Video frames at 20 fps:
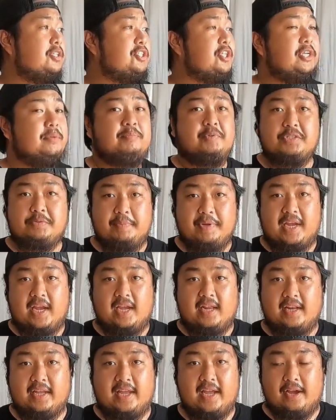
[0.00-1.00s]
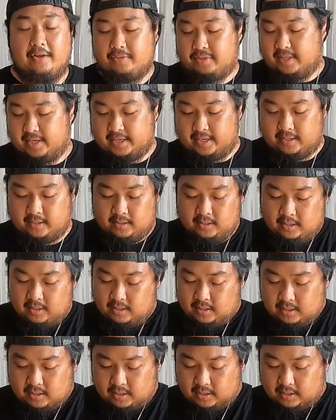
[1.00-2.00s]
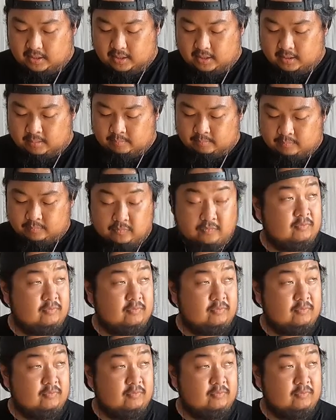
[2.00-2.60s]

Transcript: the cheapest mechanic out there. Sorry,